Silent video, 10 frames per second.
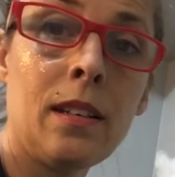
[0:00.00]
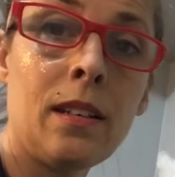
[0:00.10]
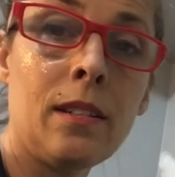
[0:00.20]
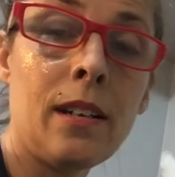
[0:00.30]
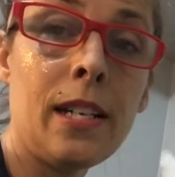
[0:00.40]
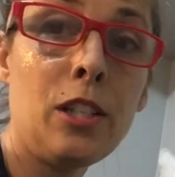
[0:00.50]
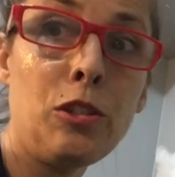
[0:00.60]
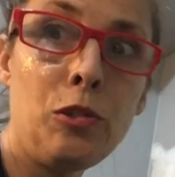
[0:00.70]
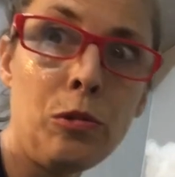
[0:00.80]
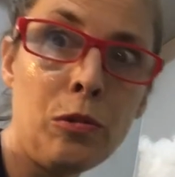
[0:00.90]
All right,
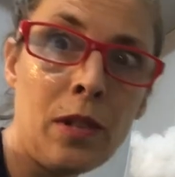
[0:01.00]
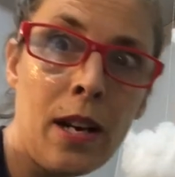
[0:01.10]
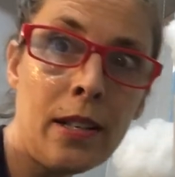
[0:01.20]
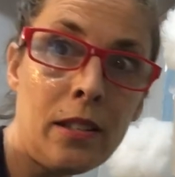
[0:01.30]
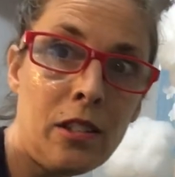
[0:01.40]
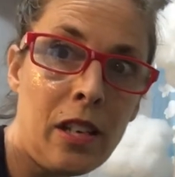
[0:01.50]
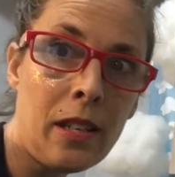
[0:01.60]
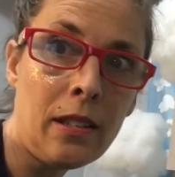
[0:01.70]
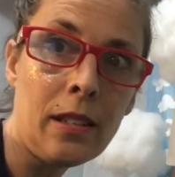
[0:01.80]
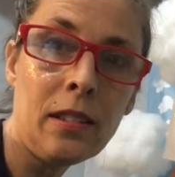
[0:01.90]
do not shake
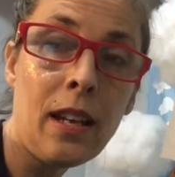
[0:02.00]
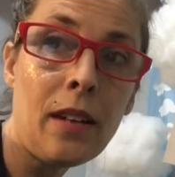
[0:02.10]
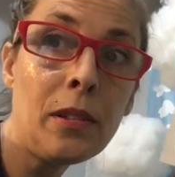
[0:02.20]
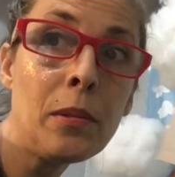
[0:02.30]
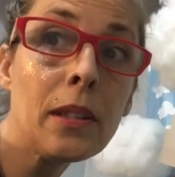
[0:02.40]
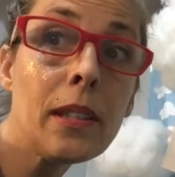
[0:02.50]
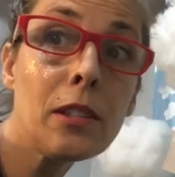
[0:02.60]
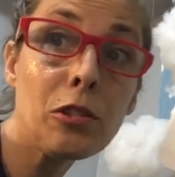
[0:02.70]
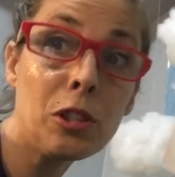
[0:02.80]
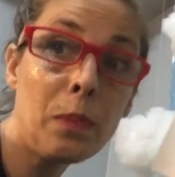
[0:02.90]
this. Everyone thinks
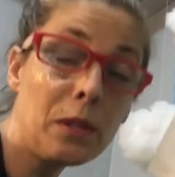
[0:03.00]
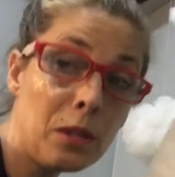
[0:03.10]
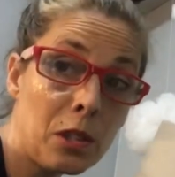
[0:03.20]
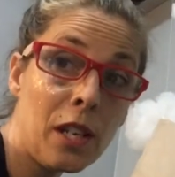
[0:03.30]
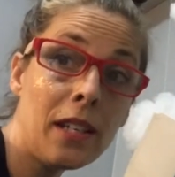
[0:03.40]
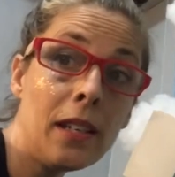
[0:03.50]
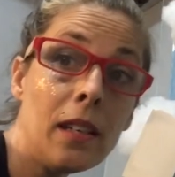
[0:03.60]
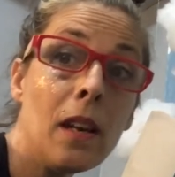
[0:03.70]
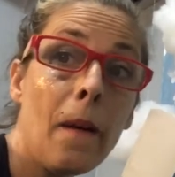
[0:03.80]
you're supposed to shake it.